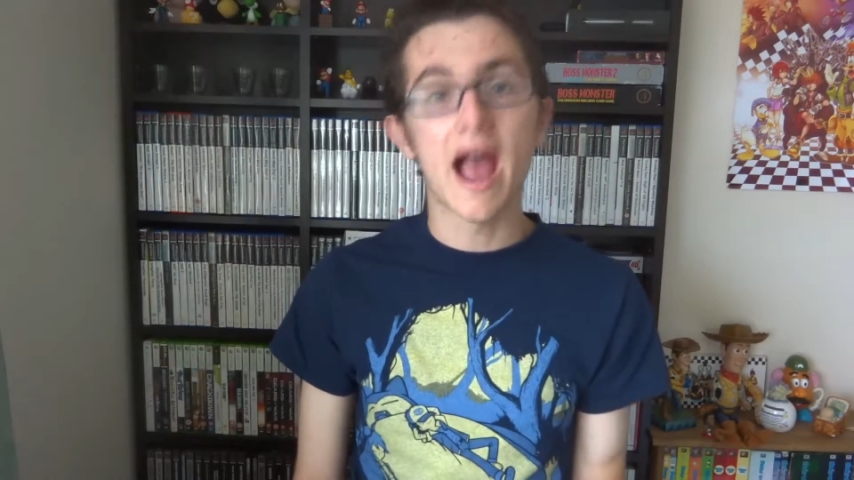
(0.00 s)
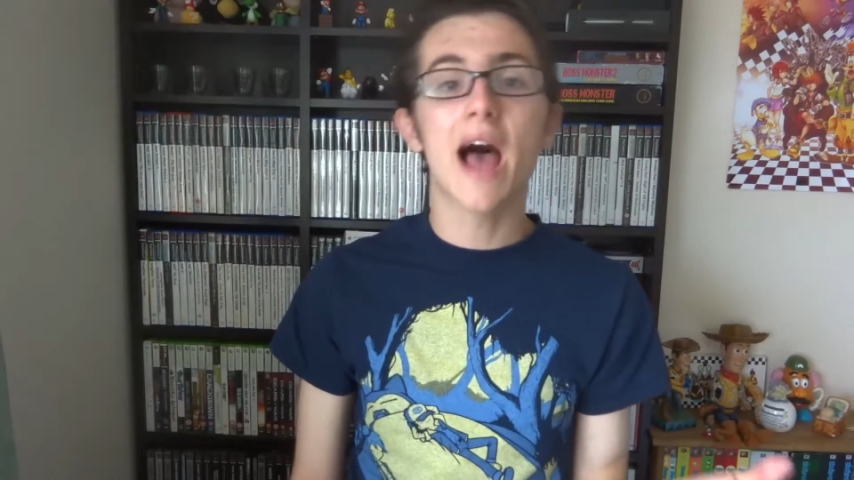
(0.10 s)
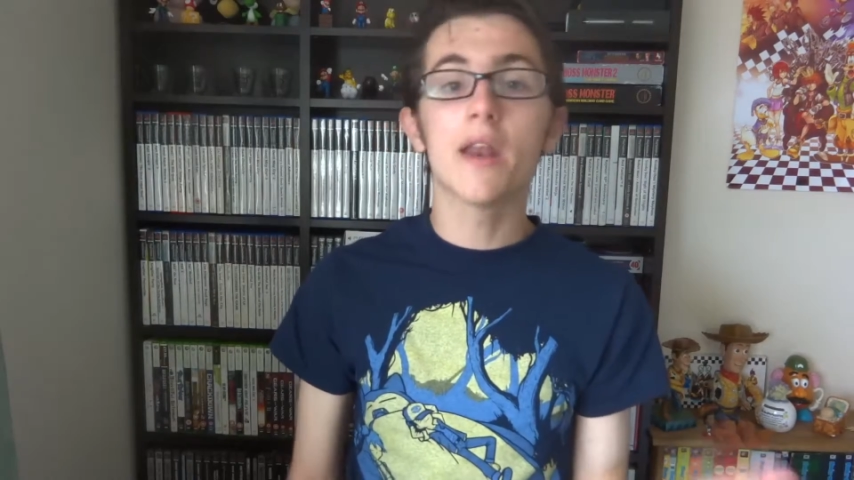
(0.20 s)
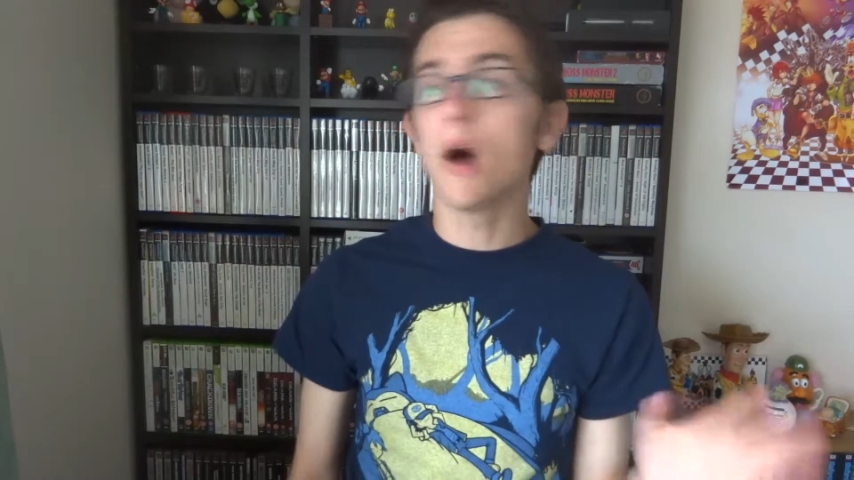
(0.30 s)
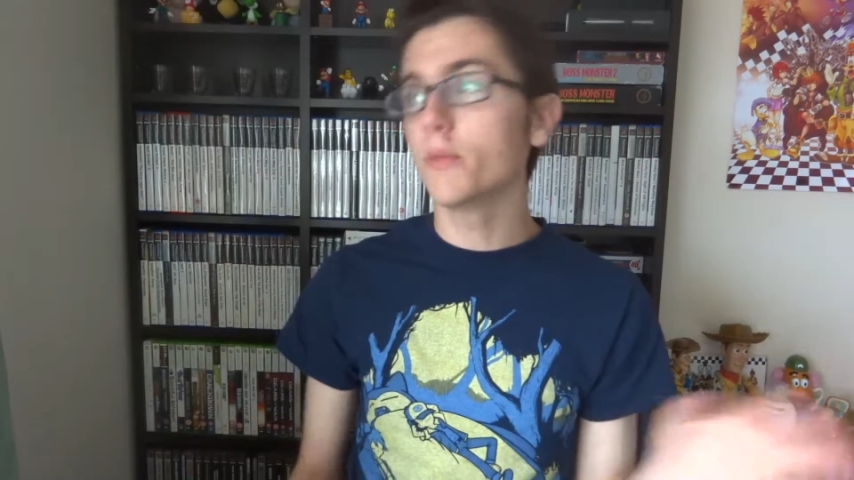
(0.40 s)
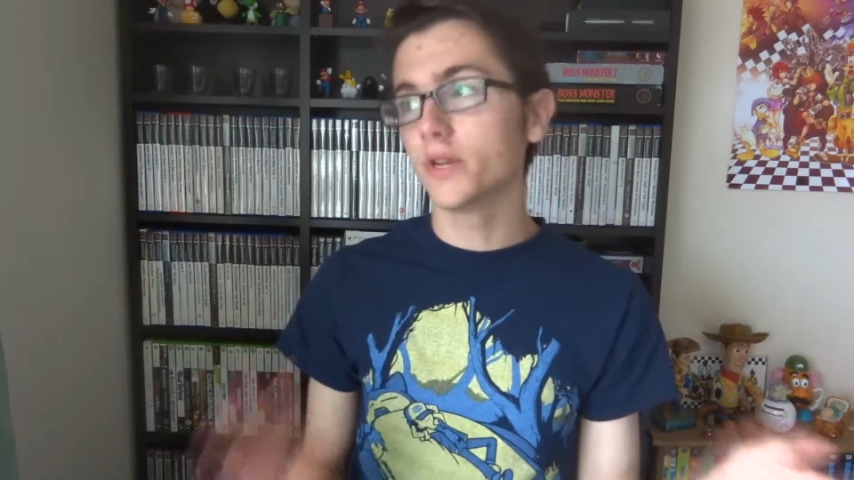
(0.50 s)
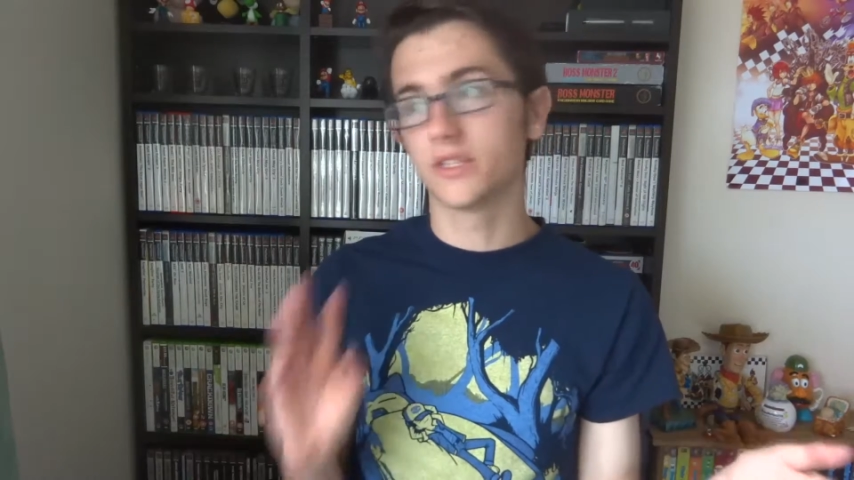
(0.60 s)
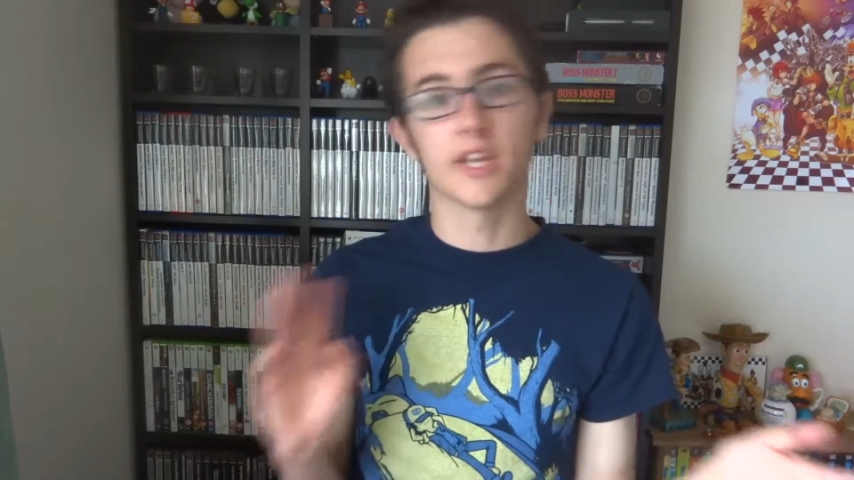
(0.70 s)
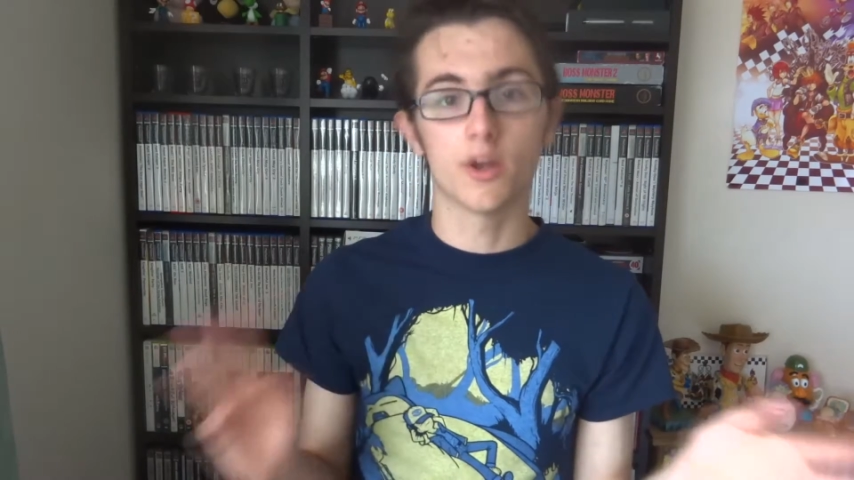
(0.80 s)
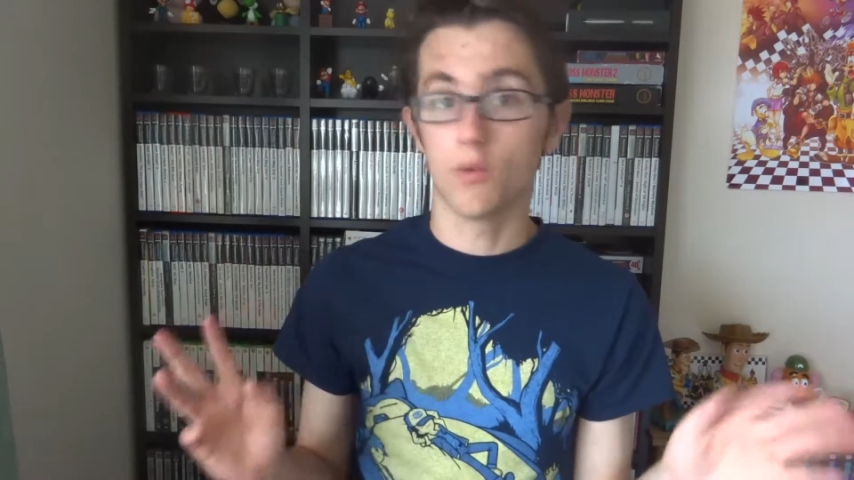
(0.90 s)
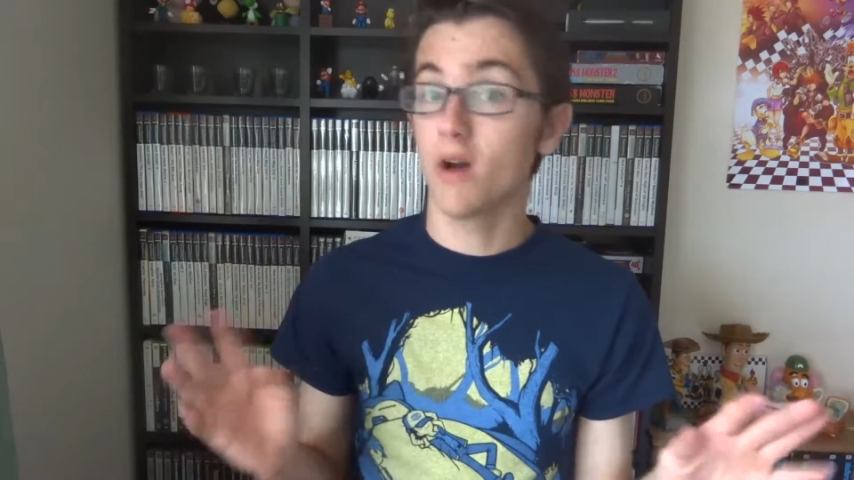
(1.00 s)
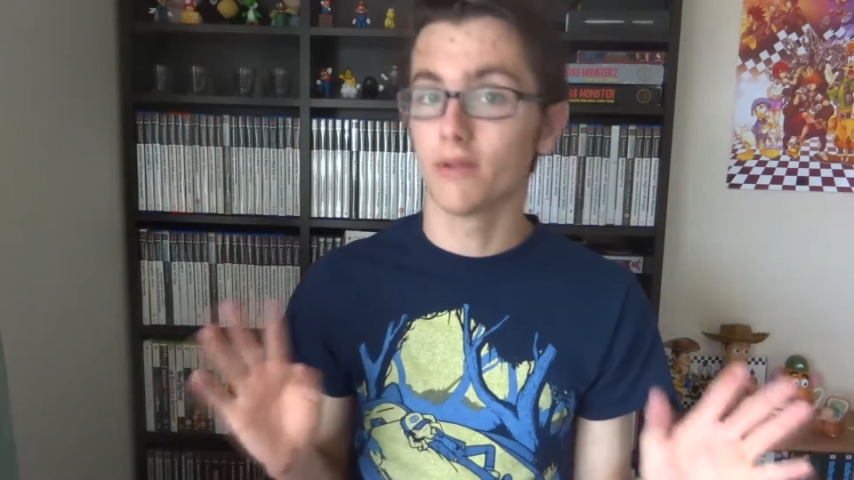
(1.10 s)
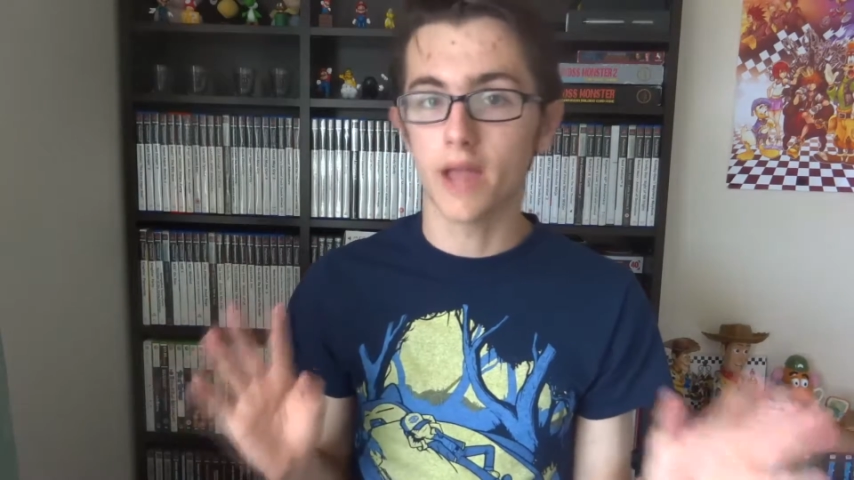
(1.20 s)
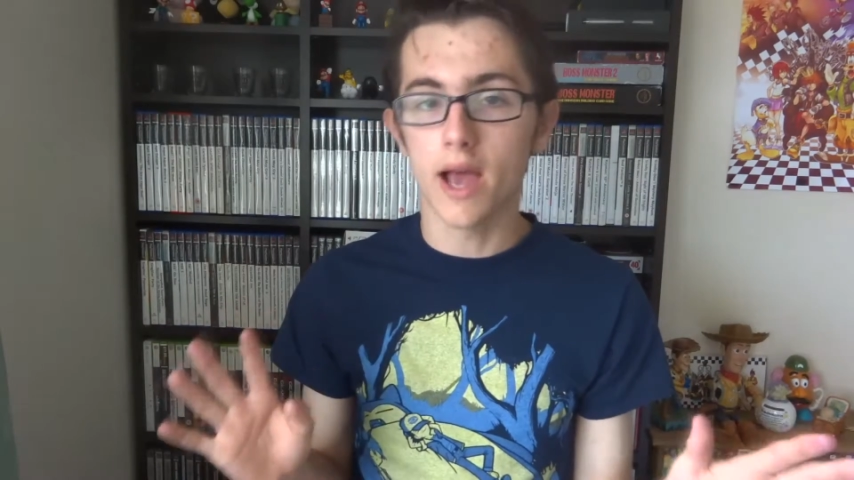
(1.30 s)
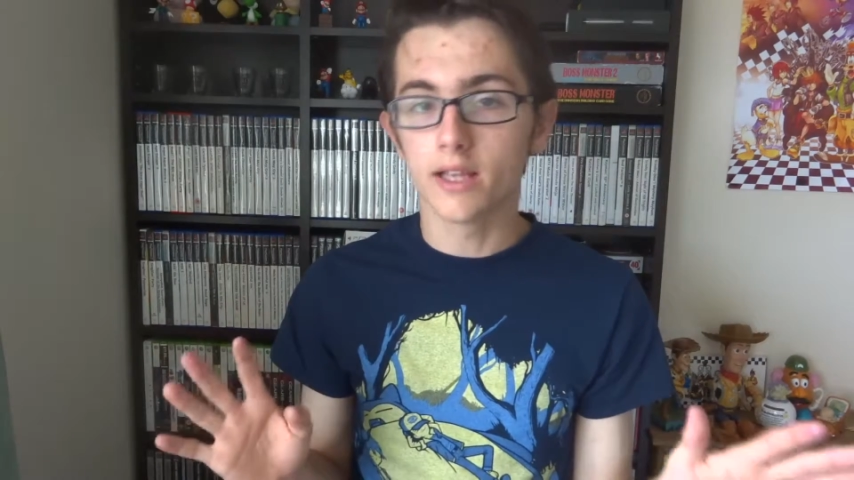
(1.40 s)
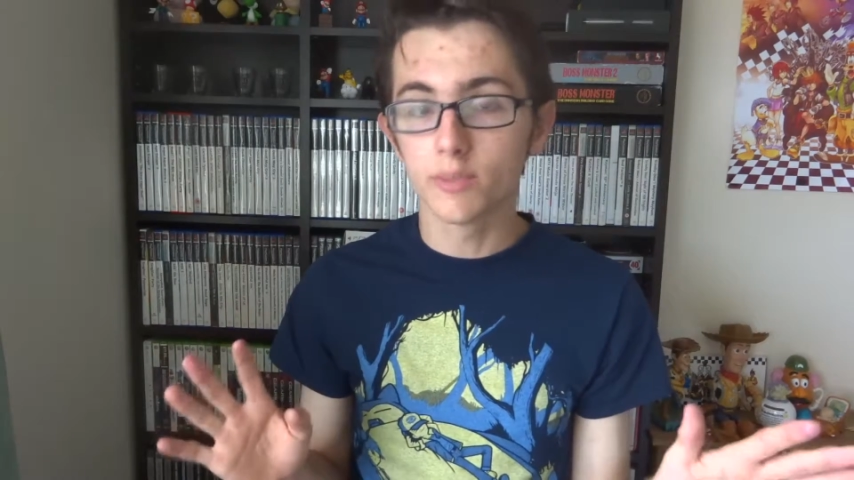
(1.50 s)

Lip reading: and I'm gonna take a wild guess,